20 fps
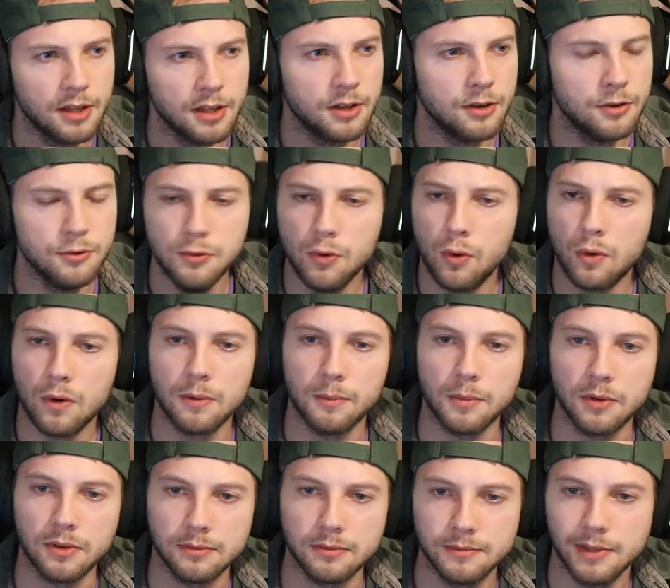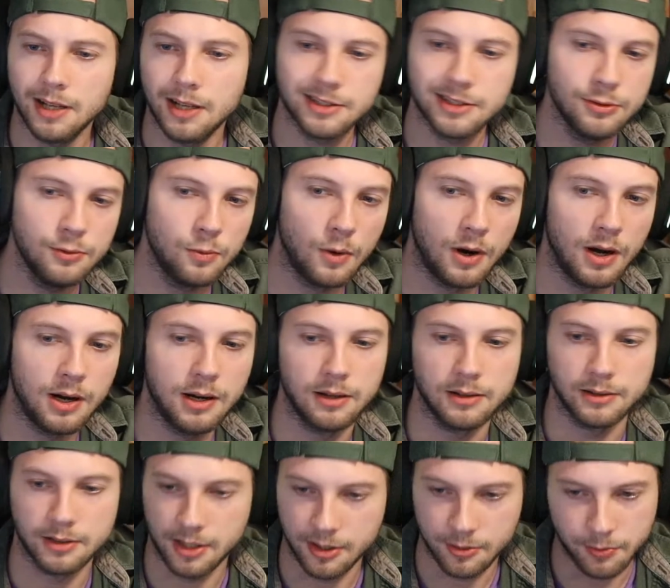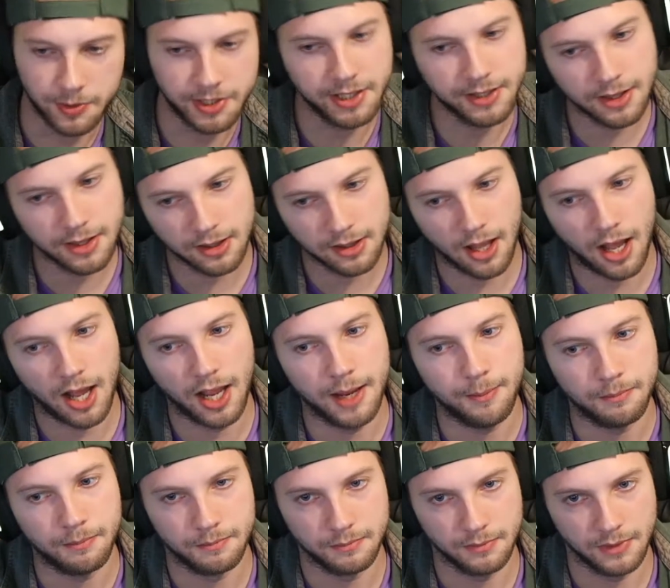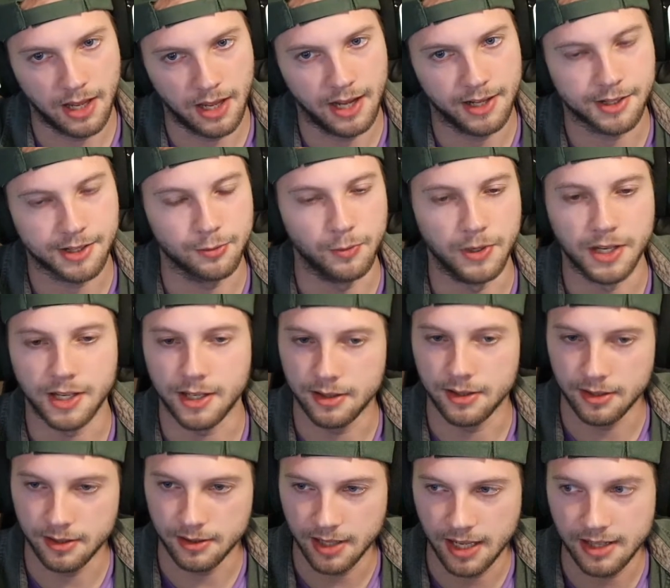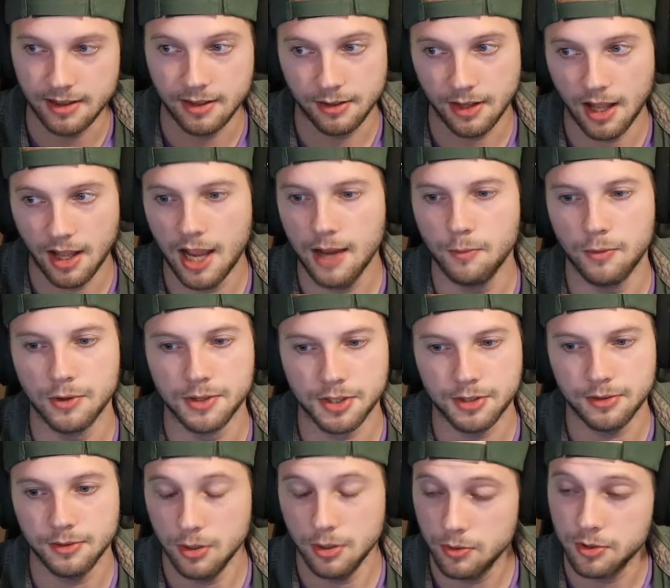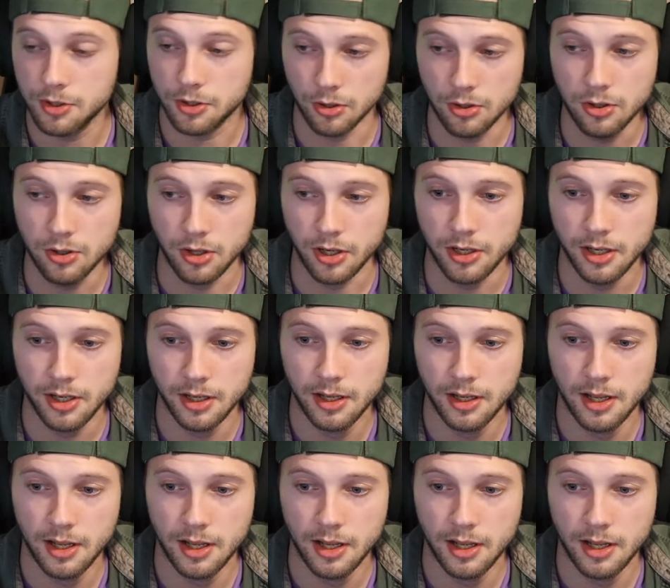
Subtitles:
normal, not too wild, because we did the lime last week, and the lime was, it was good,